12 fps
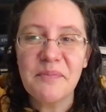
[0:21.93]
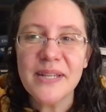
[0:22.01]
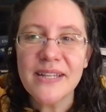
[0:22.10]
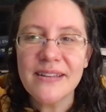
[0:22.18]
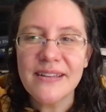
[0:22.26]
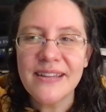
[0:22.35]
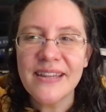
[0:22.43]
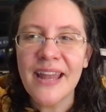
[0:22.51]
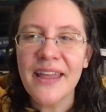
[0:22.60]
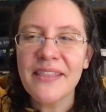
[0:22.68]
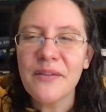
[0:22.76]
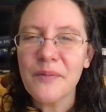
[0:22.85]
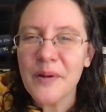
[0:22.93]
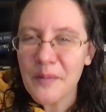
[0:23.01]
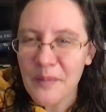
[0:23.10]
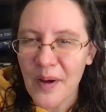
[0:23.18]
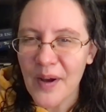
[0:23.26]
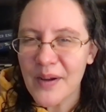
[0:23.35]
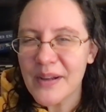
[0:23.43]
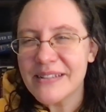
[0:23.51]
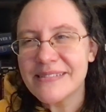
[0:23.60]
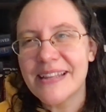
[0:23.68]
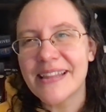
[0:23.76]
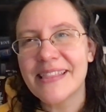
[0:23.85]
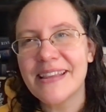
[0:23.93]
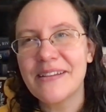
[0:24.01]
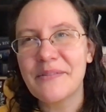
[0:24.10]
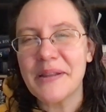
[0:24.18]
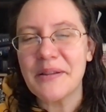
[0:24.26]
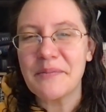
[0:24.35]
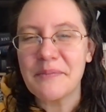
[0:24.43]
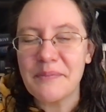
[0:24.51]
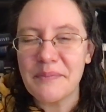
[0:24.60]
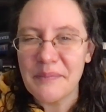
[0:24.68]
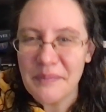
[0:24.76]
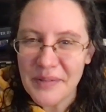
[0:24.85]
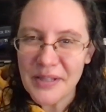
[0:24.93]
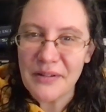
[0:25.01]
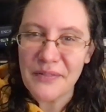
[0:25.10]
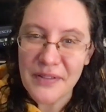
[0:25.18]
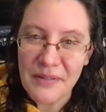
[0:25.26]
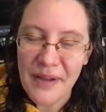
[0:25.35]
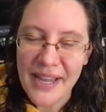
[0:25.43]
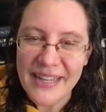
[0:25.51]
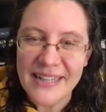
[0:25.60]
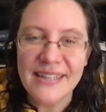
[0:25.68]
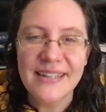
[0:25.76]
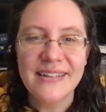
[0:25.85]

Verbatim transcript: but nothing went wrong, nothing went beautifully right.